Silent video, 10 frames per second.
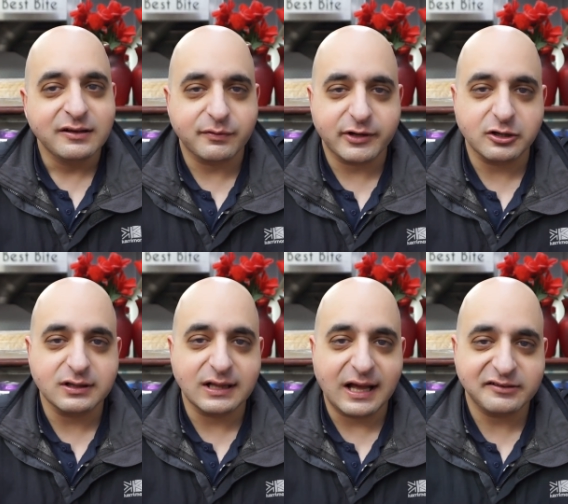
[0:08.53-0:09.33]
So we're in
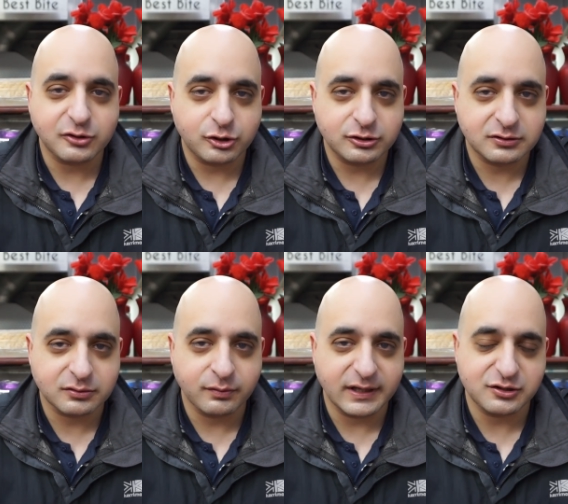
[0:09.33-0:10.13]
Lazord
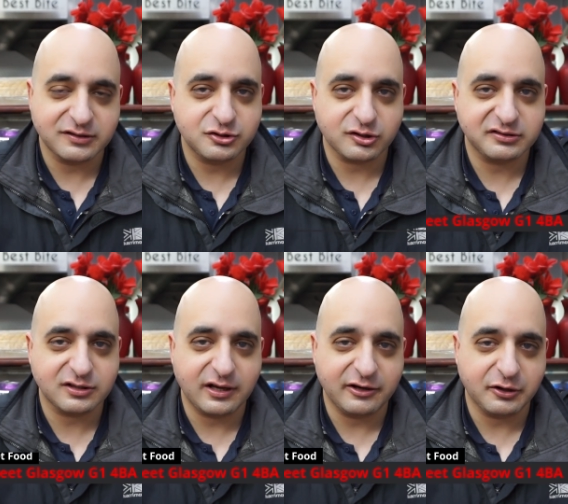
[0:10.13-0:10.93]
which is just
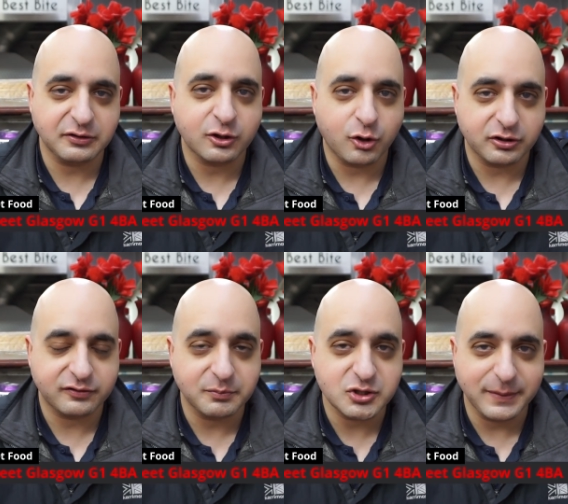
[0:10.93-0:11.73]
around the corner
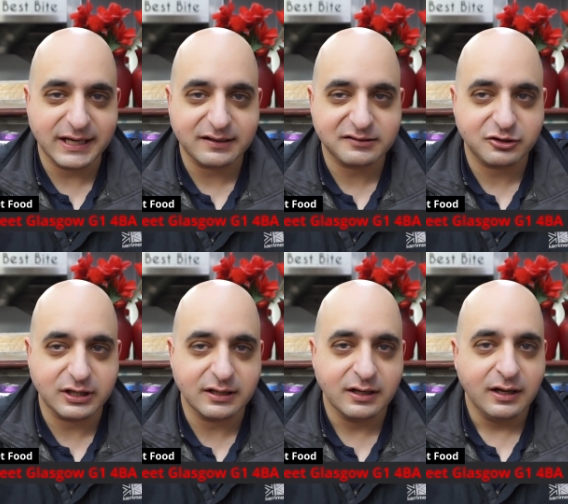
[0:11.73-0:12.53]
from Jamaica Street